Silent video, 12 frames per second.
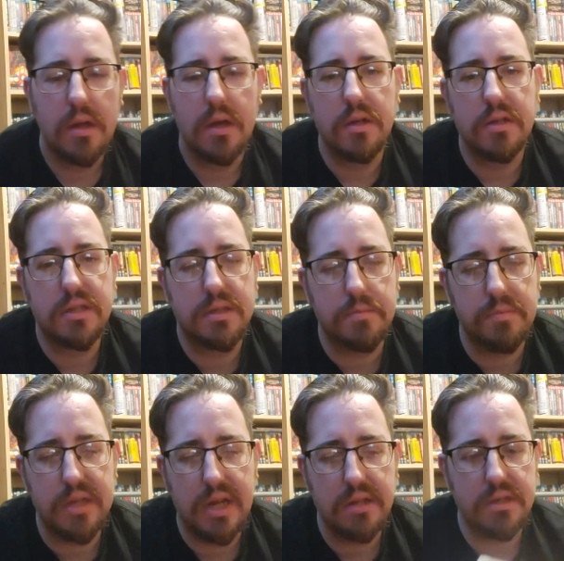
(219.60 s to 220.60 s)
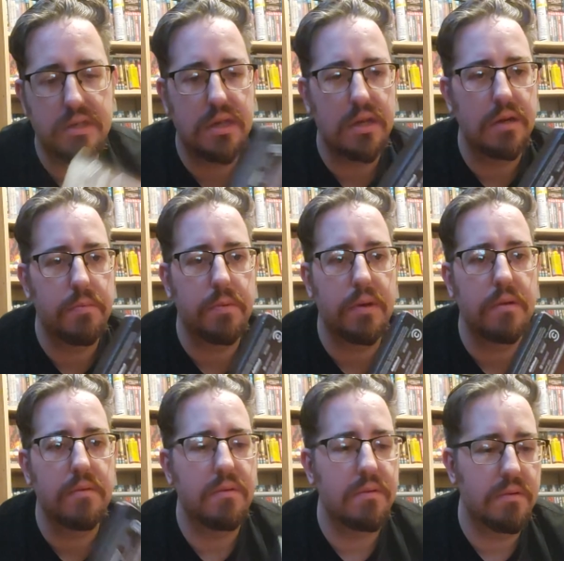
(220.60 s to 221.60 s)
and there's some dents there, but
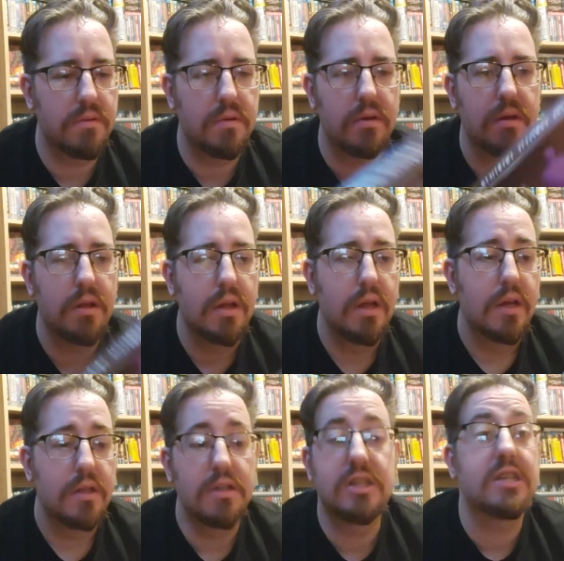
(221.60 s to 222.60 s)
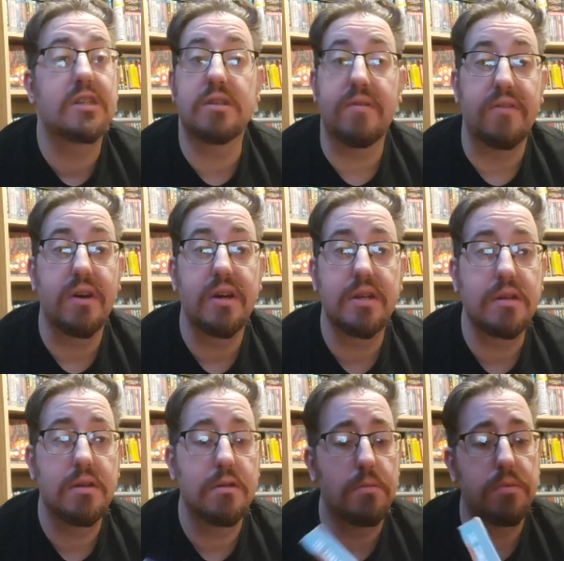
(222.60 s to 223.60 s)
the discs are fine,
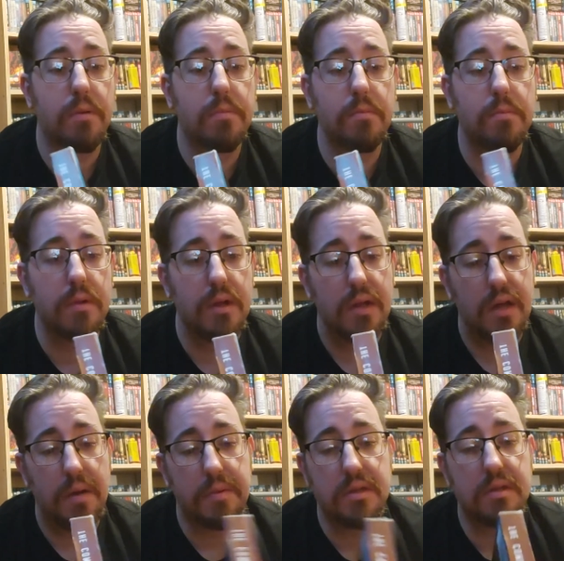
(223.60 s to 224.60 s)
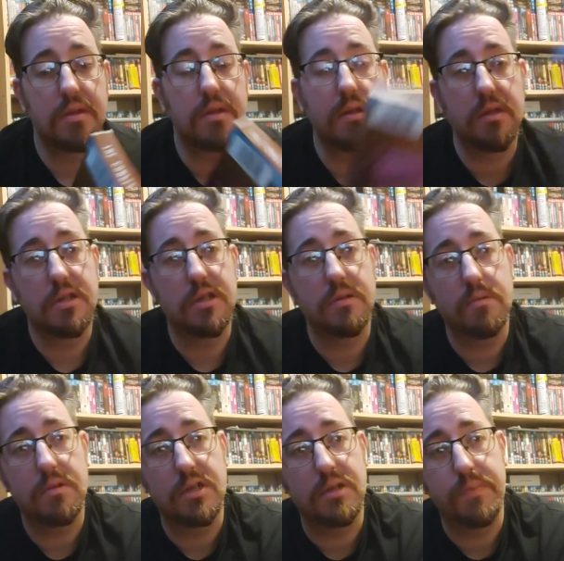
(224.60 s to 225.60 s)
no problem. I mean, the
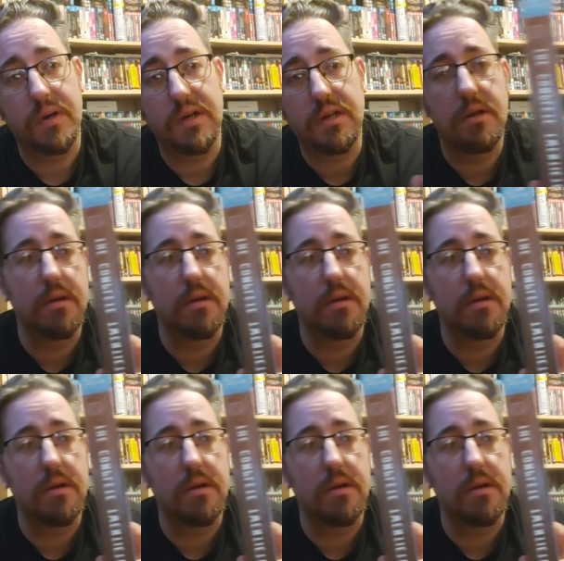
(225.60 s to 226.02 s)
spine